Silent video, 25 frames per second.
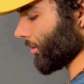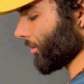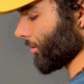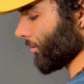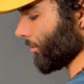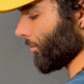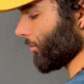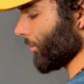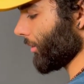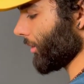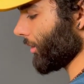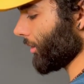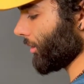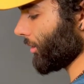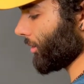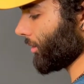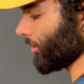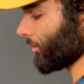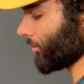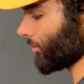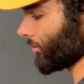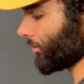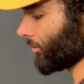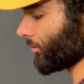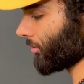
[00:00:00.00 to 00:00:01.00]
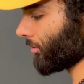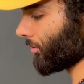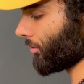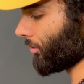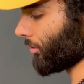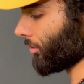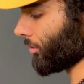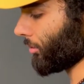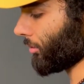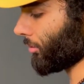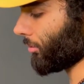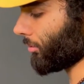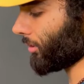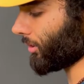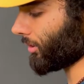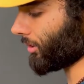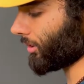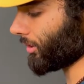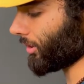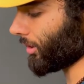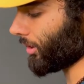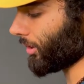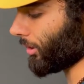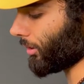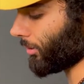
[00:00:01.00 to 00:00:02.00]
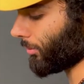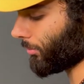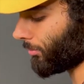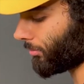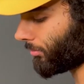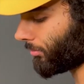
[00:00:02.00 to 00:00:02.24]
we do the same